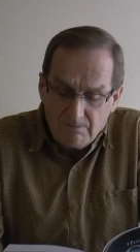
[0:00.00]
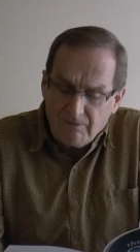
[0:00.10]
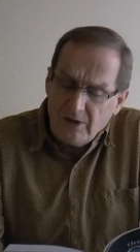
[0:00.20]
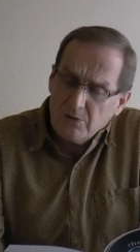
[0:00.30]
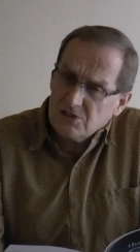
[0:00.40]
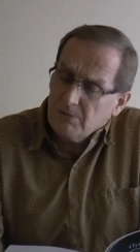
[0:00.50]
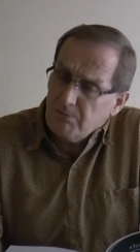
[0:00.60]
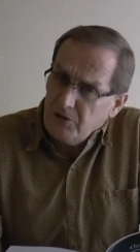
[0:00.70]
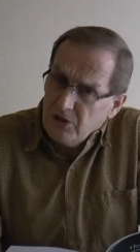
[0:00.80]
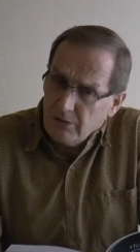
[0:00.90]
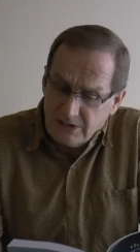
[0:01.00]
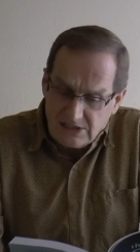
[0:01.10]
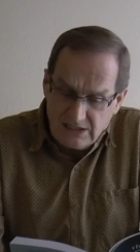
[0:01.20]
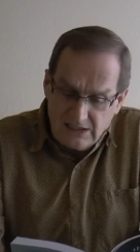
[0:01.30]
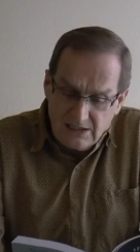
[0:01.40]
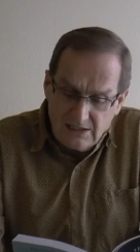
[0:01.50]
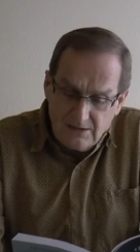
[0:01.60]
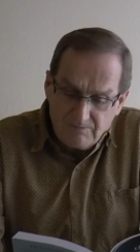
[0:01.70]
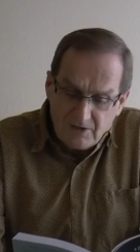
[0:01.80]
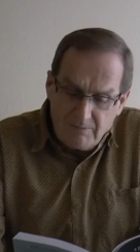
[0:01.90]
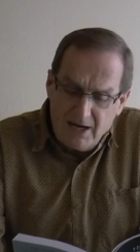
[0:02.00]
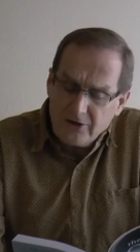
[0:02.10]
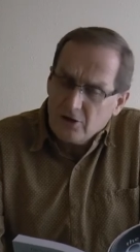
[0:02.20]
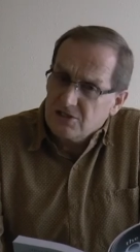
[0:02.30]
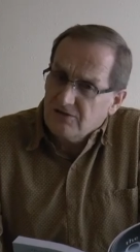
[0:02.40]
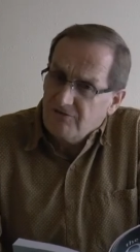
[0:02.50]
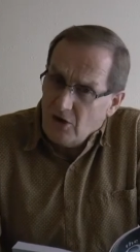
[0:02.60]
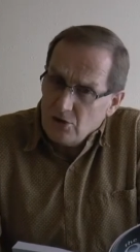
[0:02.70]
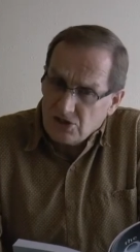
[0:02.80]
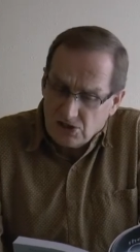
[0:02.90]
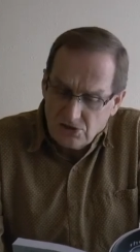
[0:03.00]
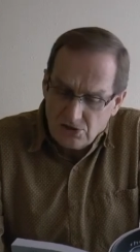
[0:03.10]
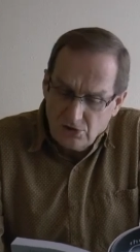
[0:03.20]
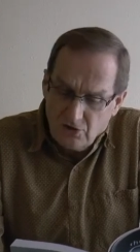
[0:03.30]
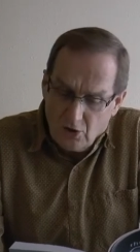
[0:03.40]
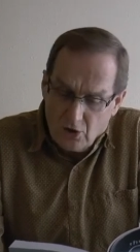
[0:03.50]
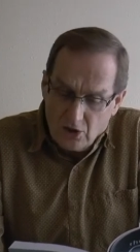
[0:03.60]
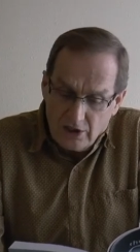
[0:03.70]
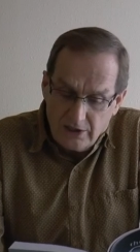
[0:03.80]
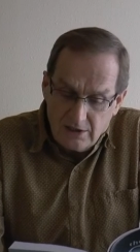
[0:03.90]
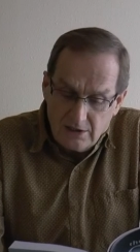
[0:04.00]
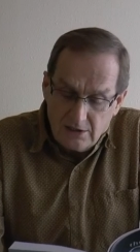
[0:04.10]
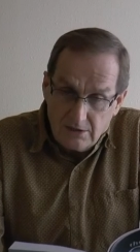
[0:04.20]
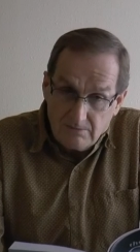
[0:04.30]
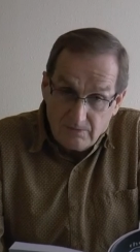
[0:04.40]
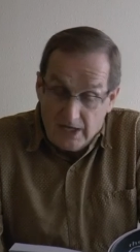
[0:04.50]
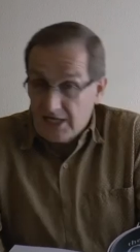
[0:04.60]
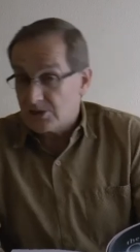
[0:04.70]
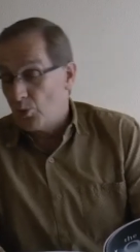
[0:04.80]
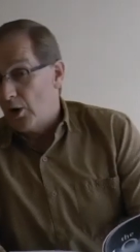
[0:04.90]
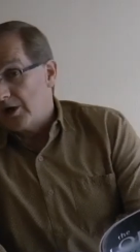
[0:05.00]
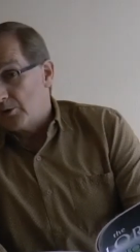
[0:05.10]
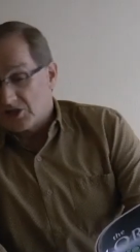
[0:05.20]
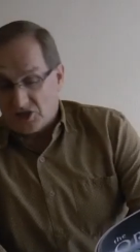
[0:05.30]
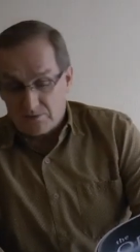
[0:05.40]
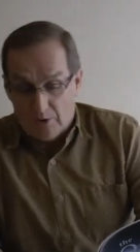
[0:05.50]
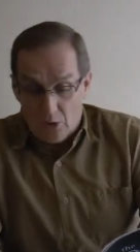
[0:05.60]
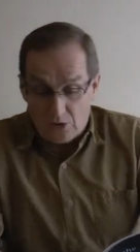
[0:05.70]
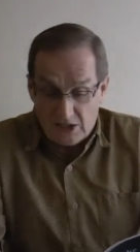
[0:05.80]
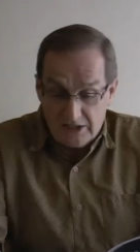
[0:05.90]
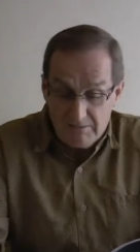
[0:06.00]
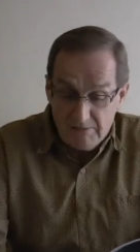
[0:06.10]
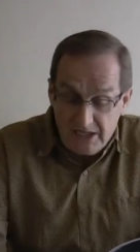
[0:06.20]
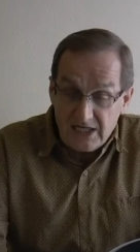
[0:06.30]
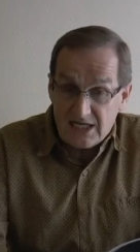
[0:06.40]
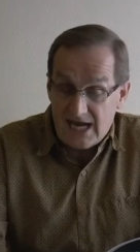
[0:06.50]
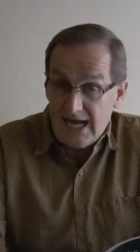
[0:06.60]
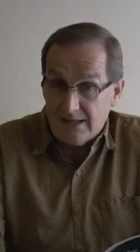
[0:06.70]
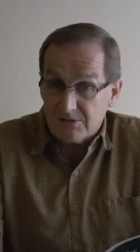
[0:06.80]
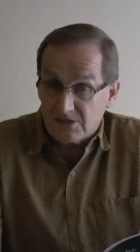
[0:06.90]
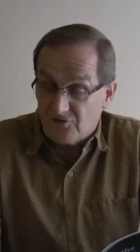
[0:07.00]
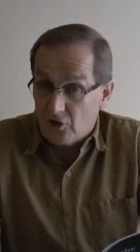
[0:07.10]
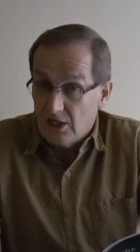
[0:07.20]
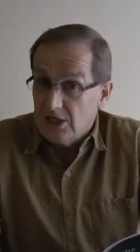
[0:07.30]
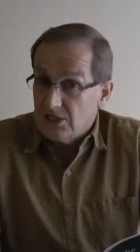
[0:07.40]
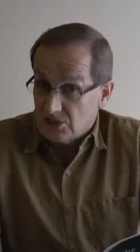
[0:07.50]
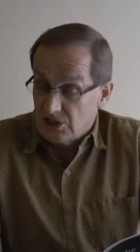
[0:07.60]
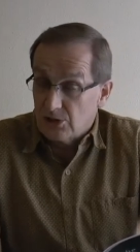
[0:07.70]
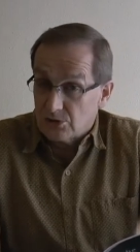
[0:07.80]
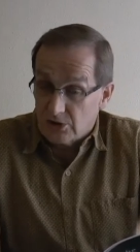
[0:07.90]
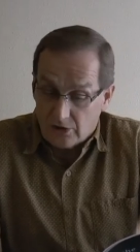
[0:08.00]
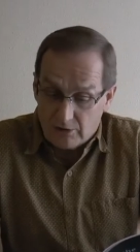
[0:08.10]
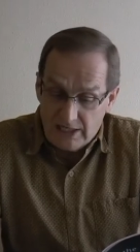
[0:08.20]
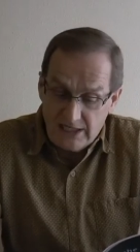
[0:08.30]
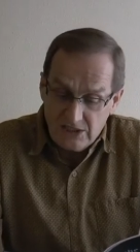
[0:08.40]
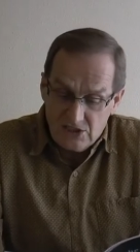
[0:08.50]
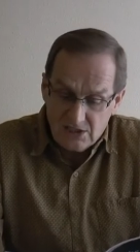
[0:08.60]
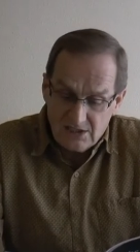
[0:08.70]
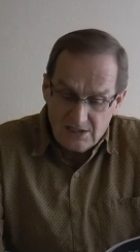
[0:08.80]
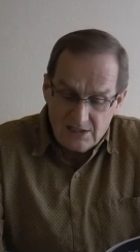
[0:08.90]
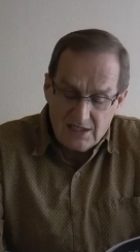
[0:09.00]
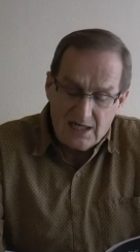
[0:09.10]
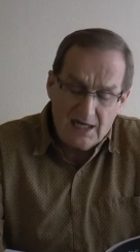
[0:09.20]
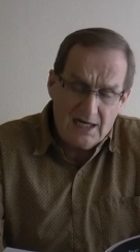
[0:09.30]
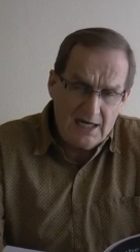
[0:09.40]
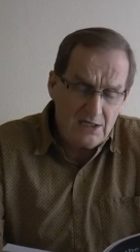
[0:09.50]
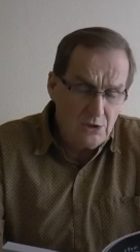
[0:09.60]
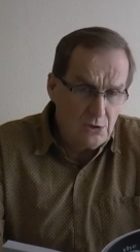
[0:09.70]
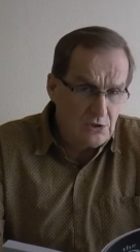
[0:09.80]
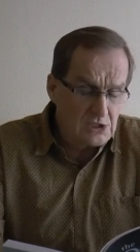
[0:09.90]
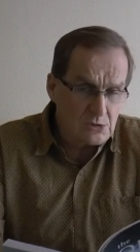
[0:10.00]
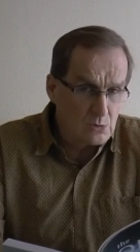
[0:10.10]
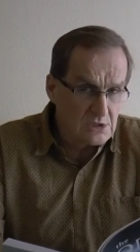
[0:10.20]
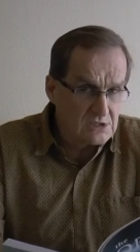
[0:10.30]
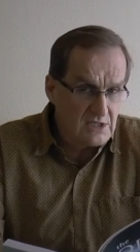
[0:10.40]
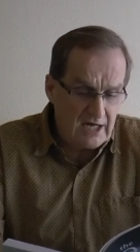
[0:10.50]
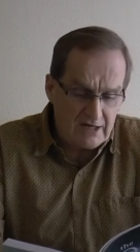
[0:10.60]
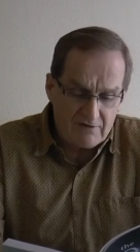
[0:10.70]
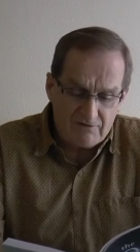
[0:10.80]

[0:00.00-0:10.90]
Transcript: There was a purity about her devotion to the Lord. As one who had spoken in many camps for children her age, I knew this was not